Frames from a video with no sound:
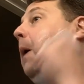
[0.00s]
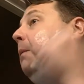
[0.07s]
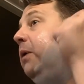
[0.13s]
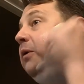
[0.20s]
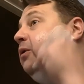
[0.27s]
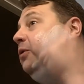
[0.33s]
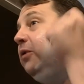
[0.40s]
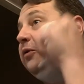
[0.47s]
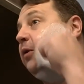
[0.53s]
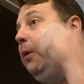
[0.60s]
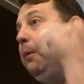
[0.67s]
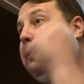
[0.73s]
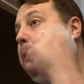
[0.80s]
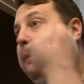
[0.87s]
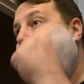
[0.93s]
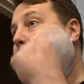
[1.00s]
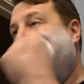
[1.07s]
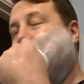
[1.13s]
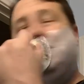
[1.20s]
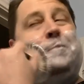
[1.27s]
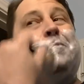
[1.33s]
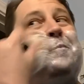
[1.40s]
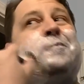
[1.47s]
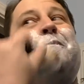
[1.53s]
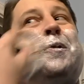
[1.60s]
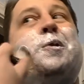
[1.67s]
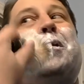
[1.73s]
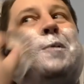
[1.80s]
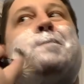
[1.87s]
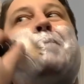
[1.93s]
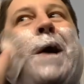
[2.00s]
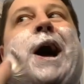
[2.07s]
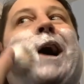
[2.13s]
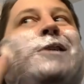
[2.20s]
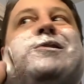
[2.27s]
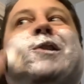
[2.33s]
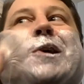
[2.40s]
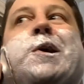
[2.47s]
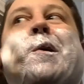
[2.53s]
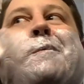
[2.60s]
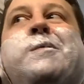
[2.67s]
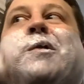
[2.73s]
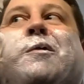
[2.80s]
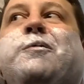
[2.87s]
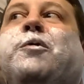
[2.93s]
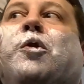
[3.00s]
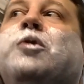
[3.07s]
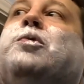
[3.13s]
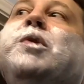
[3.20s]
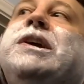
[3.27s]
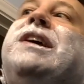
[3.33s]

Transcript: I'm gonna do just a full pass again. I'm going to do a fourth